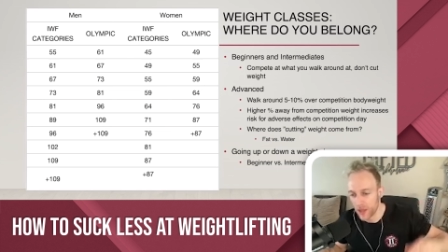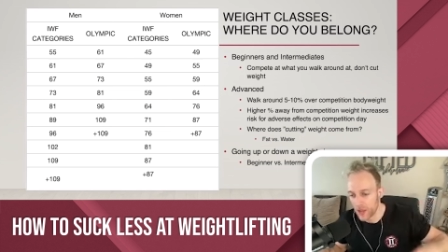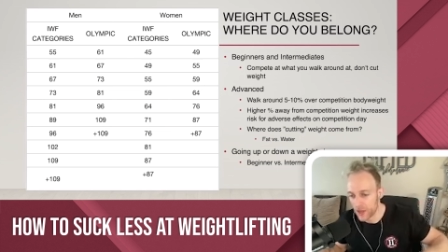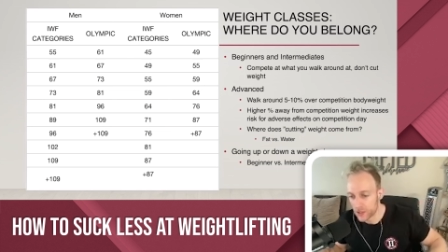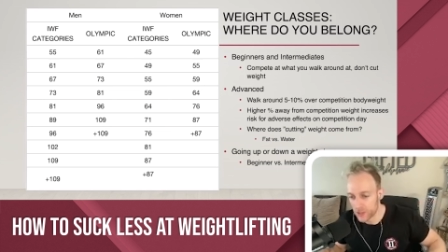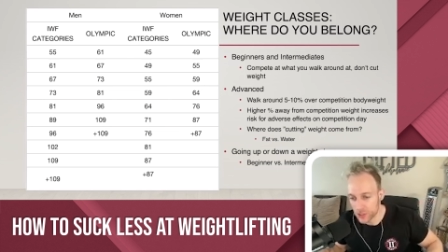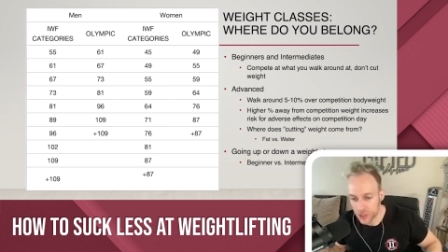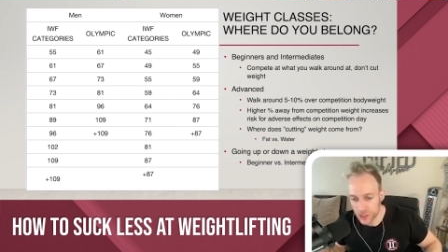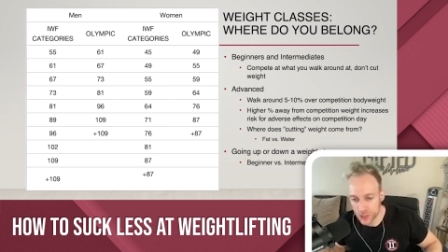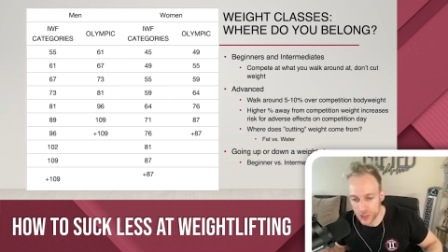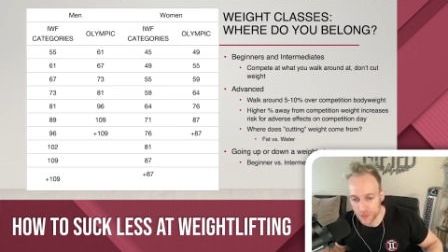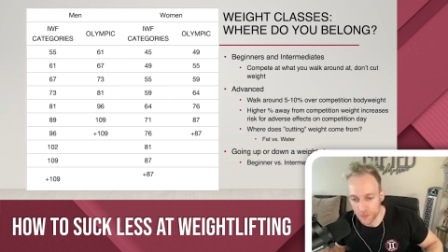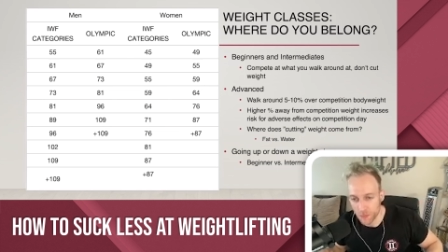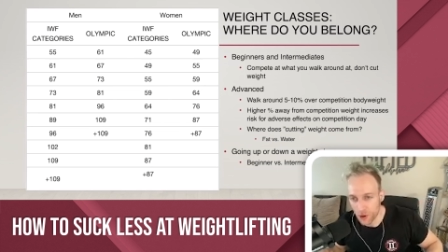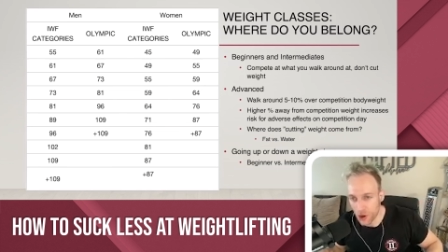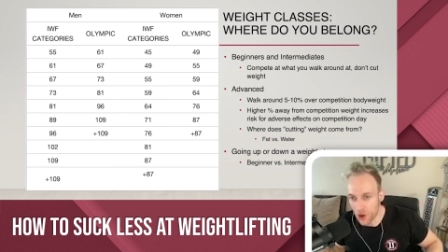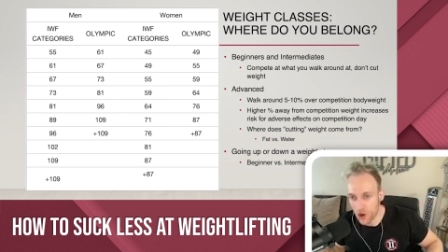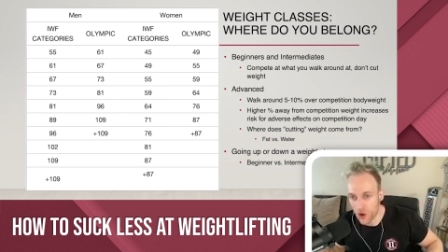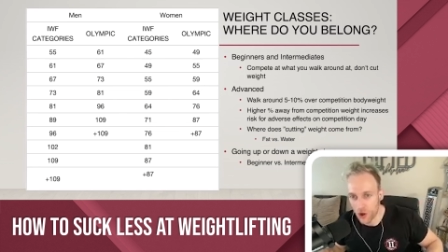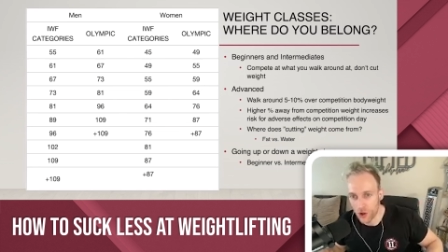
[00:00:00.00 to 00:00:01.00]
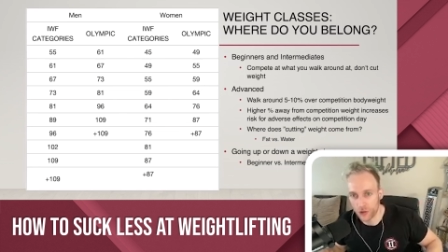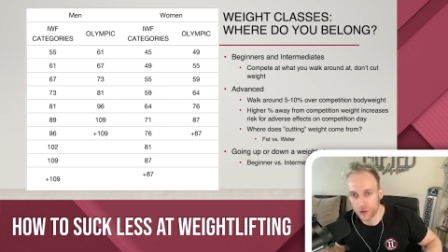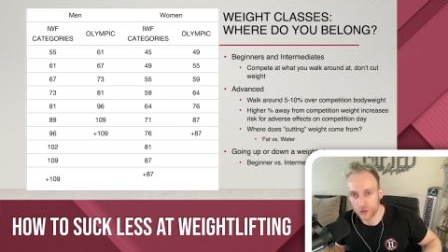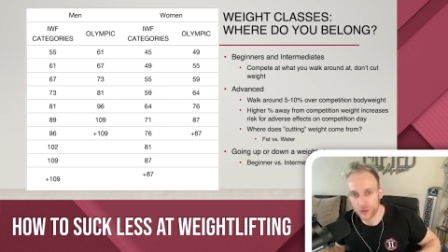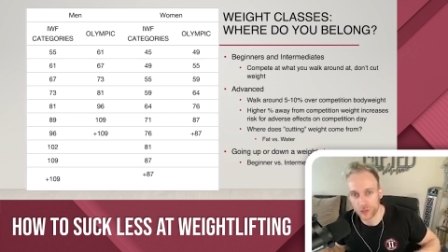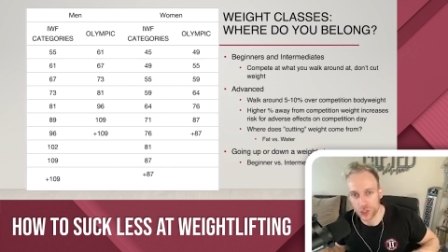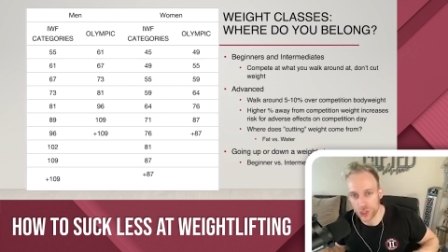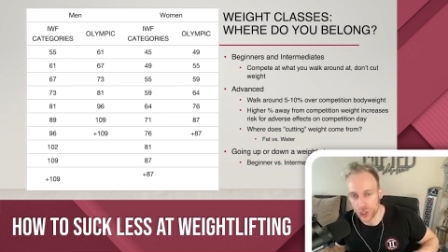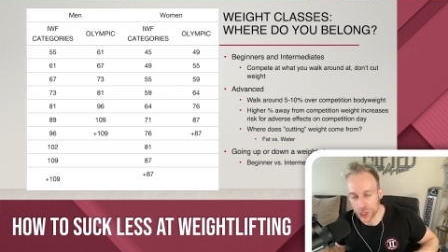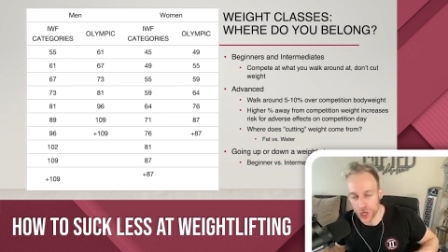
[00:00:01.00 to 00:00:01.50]
Small
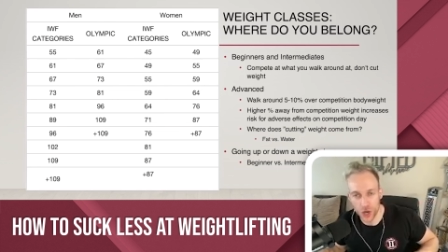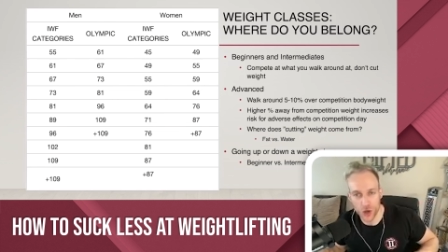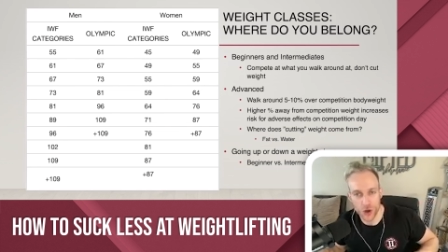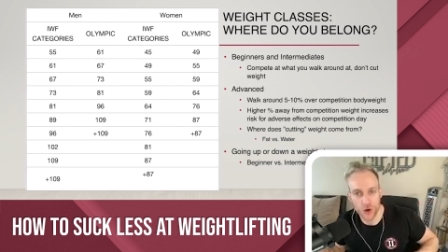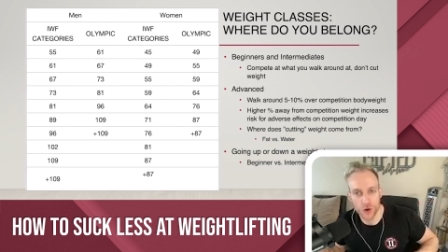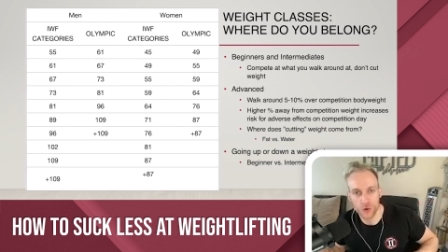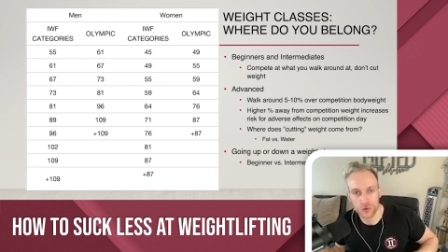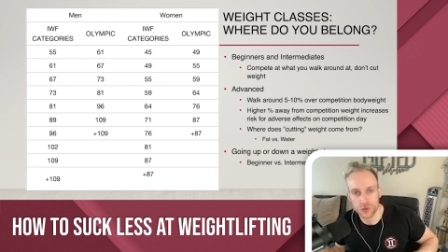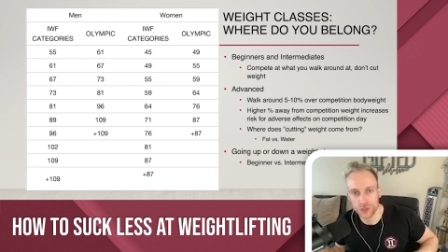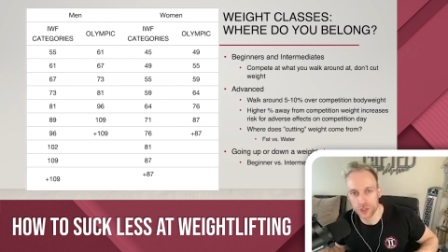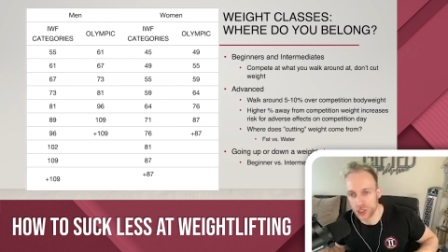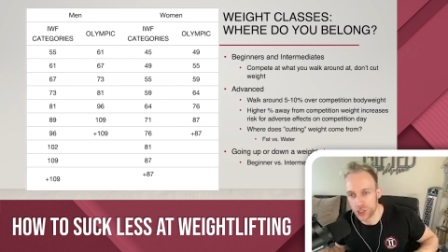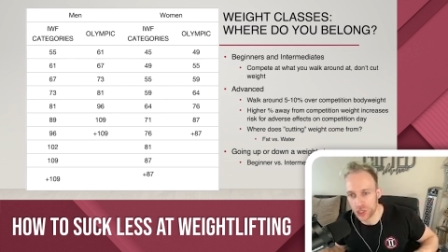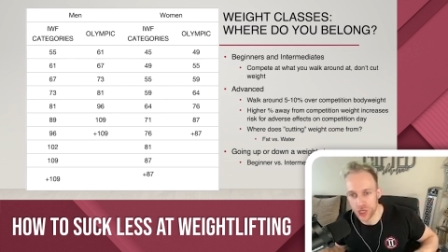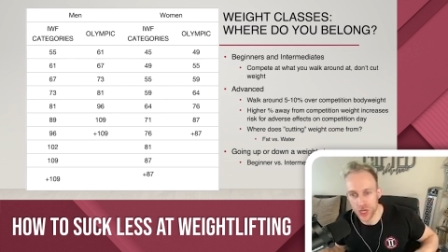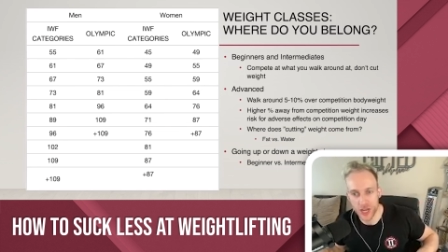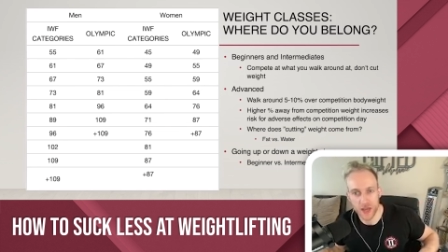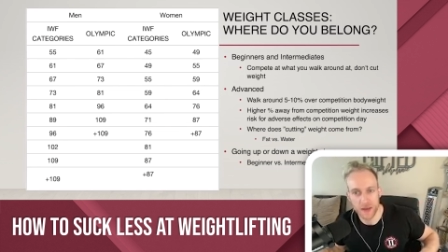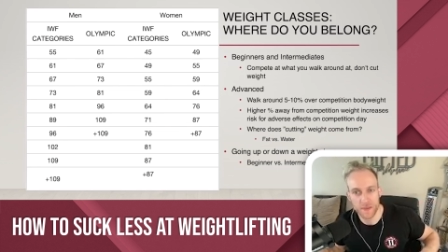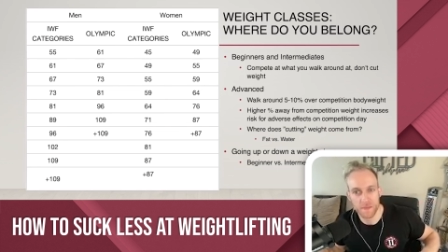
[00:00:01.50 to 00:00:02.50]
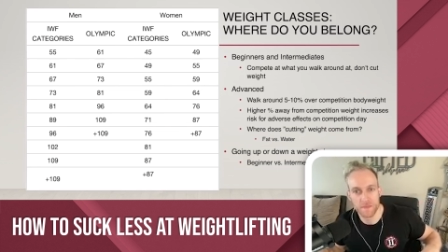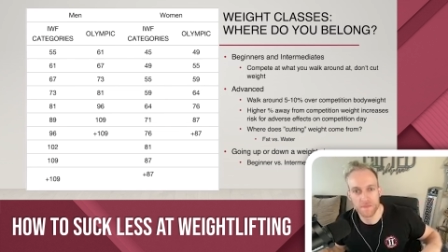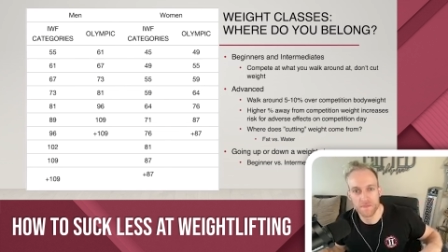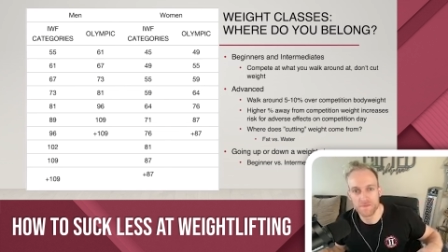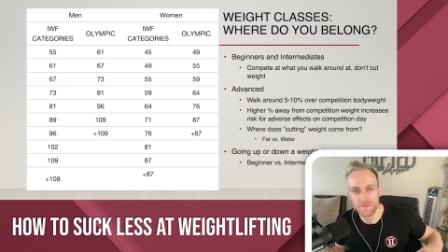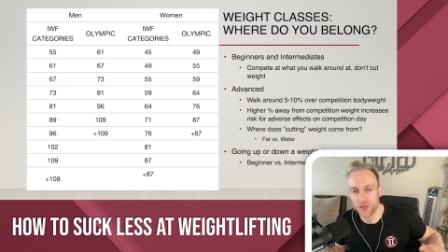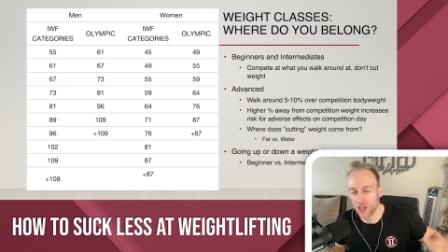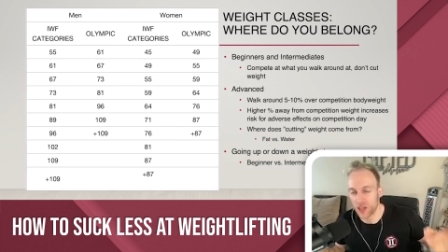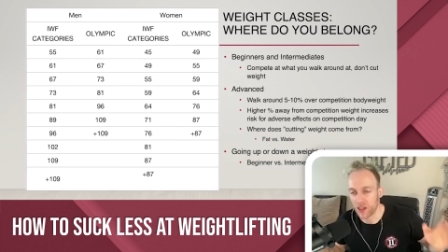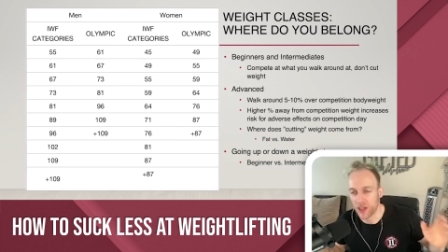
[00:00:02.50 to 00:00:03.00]
Joe's
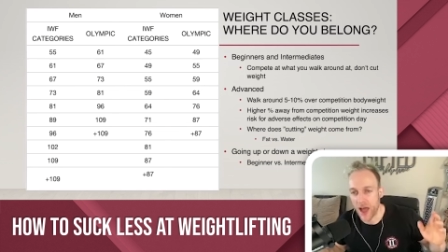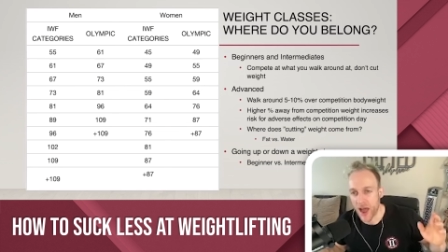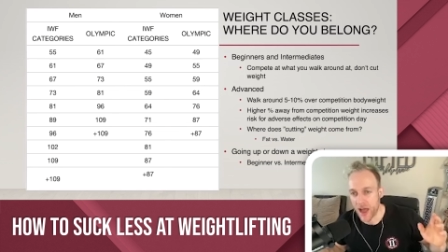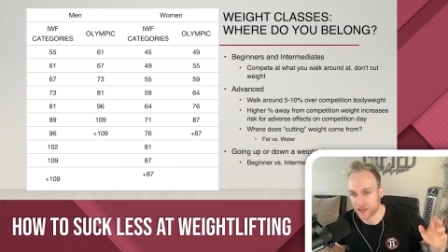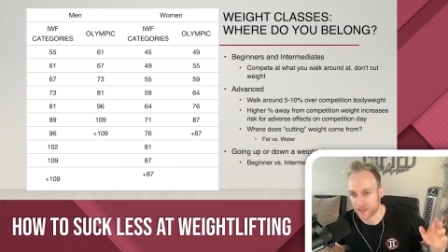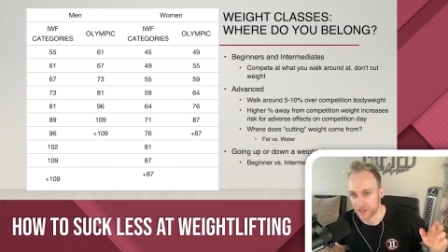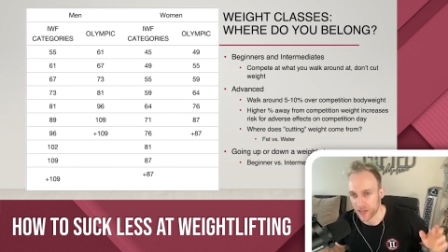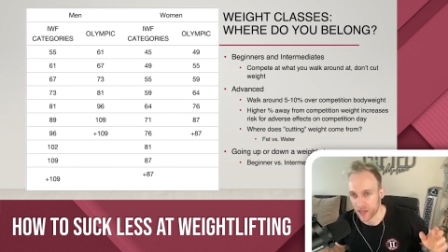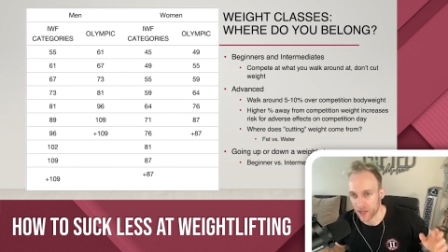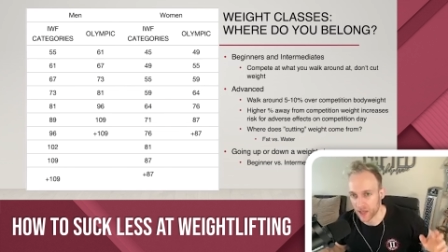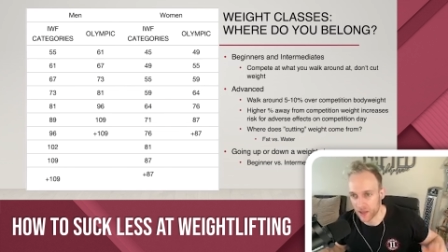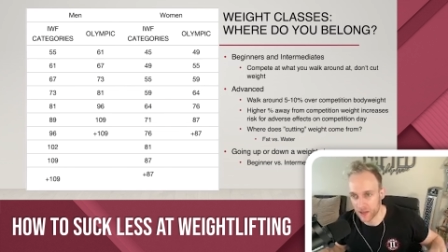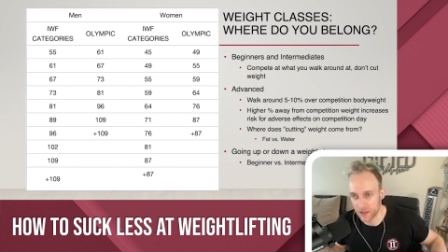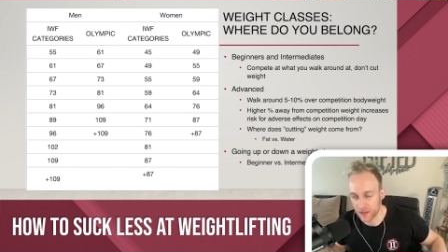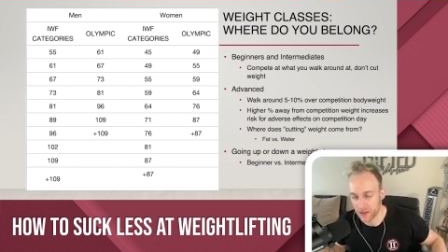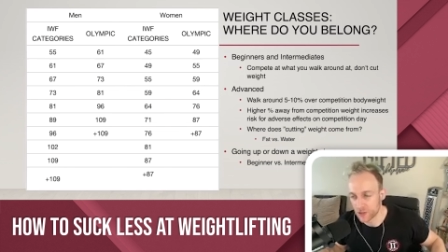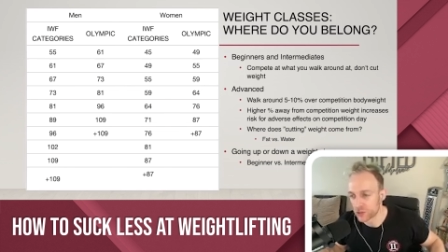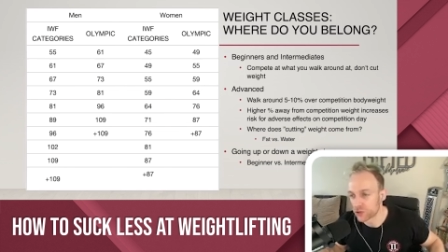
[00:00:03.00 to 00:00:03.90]
Gym Classic.